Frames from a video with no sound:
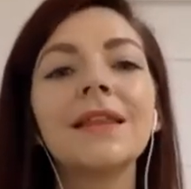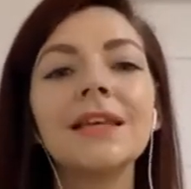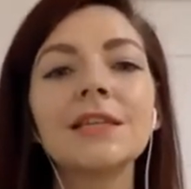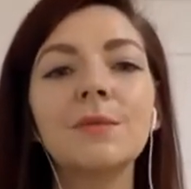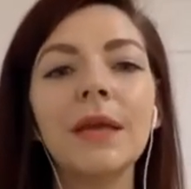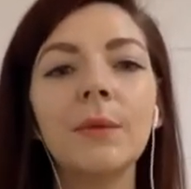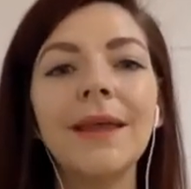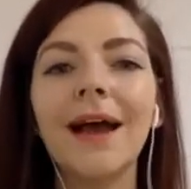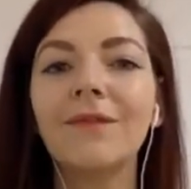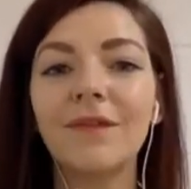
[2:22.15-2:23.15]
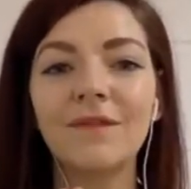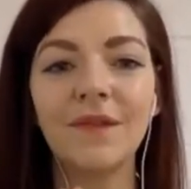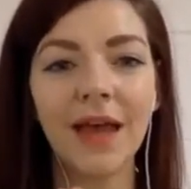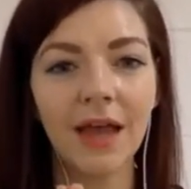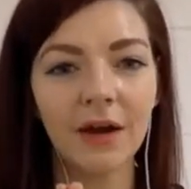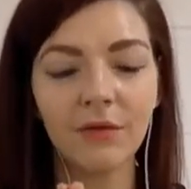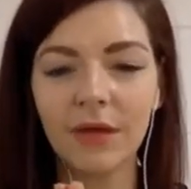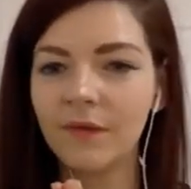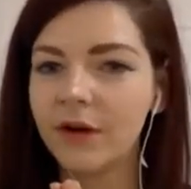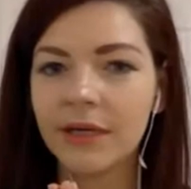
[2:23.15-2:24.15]
This week we have a
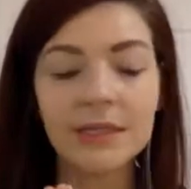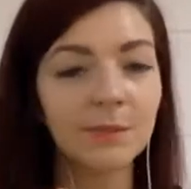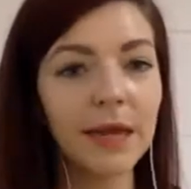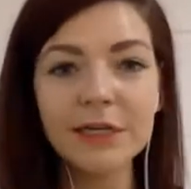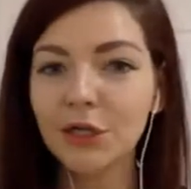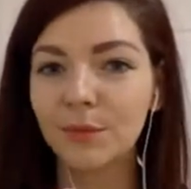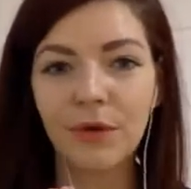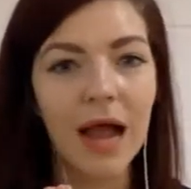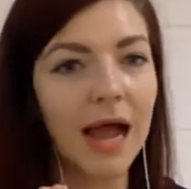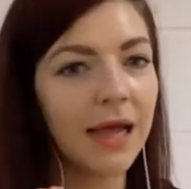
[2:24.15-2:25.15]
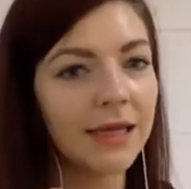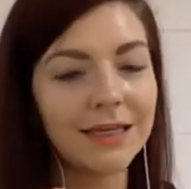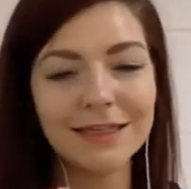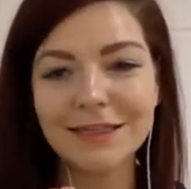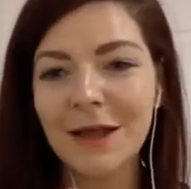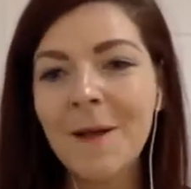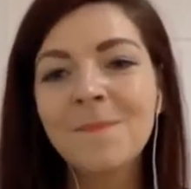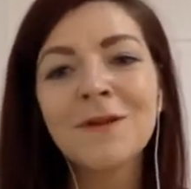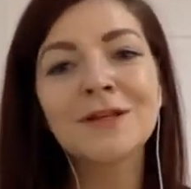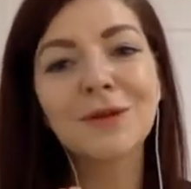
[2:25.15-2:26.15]
very, very special prize.
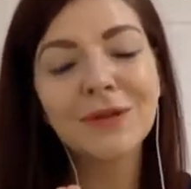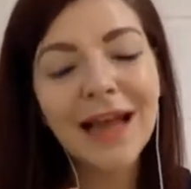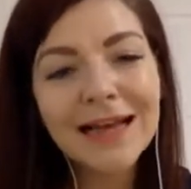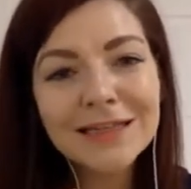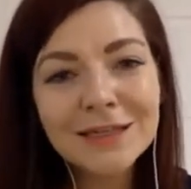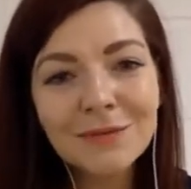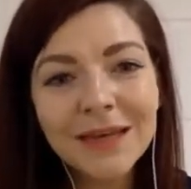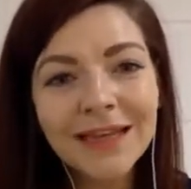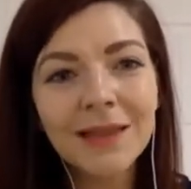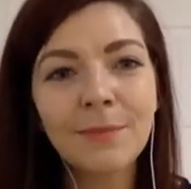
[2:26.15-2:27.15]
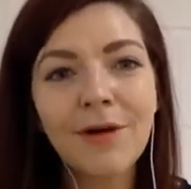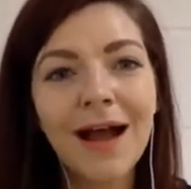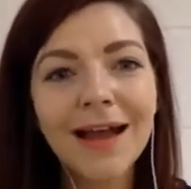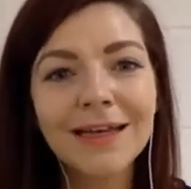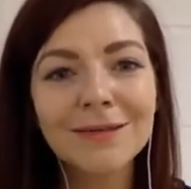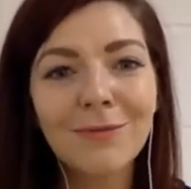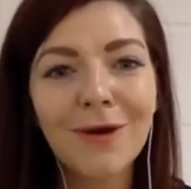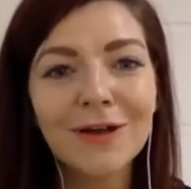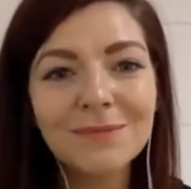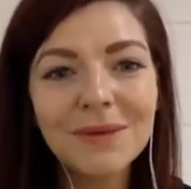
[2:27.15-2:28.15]
So last week the prize
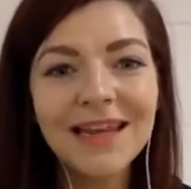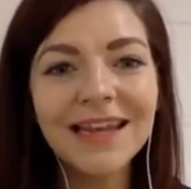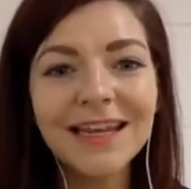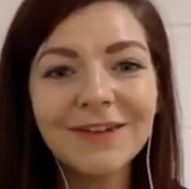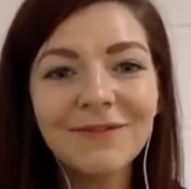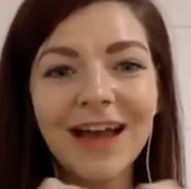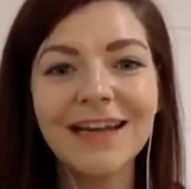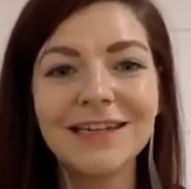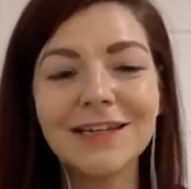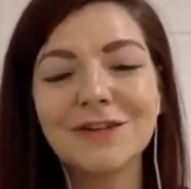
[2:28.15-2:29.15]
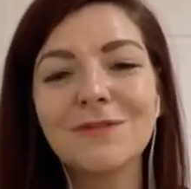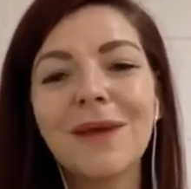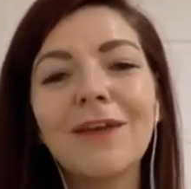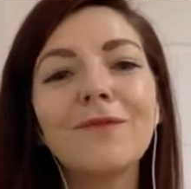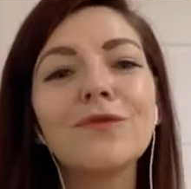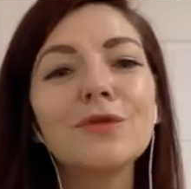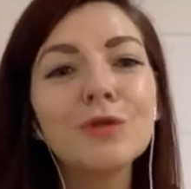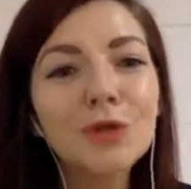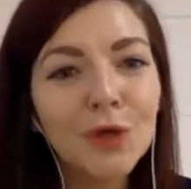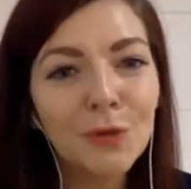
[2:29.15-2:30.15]
was being invited to my
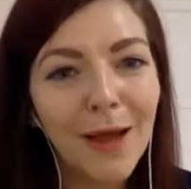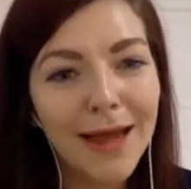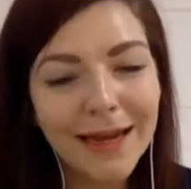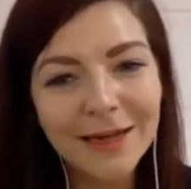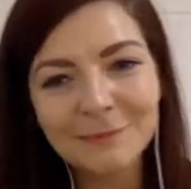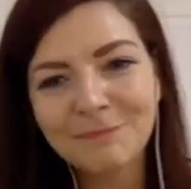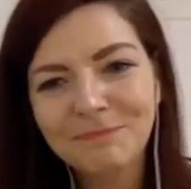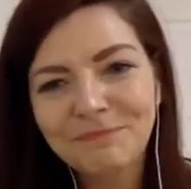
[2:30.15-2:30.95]
future wedding.